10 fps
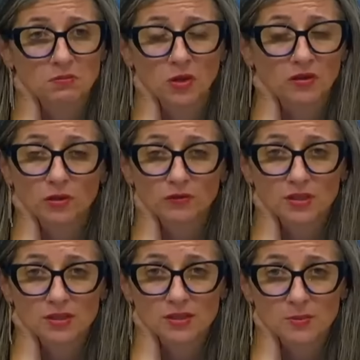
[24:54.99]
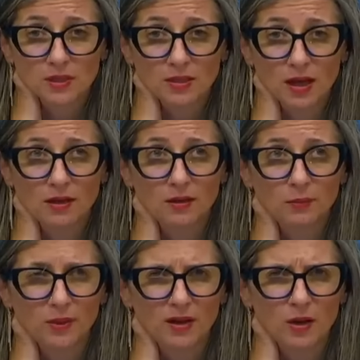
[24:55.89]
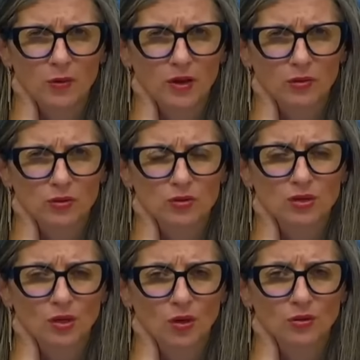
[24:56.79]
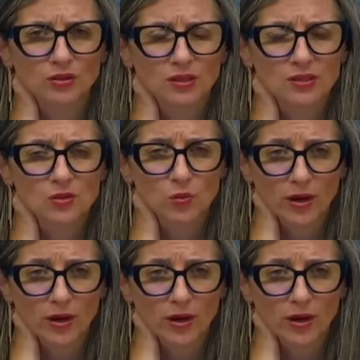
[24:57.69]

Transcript: nothing of this has been done. But now we are also in a context